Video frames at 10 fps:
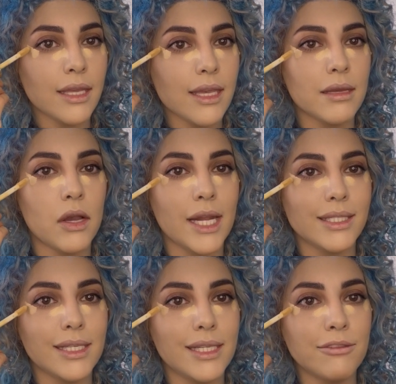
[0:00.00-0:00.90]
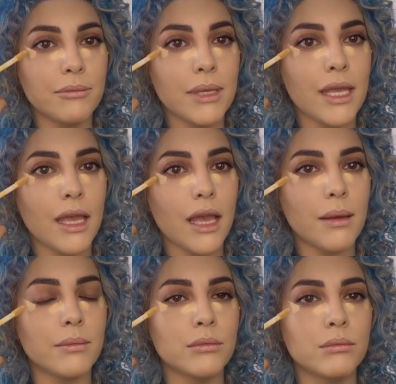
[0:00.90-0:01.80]
I also use a bit
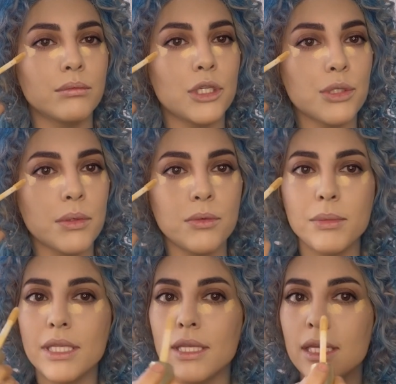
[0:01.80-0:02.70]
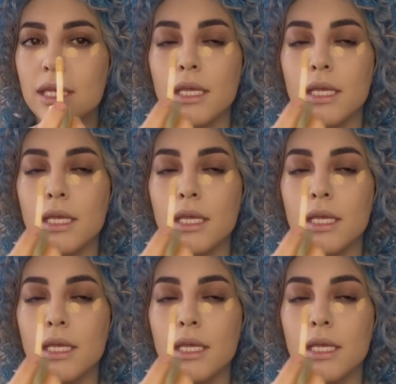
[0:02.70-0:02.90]
of concealer on my chin,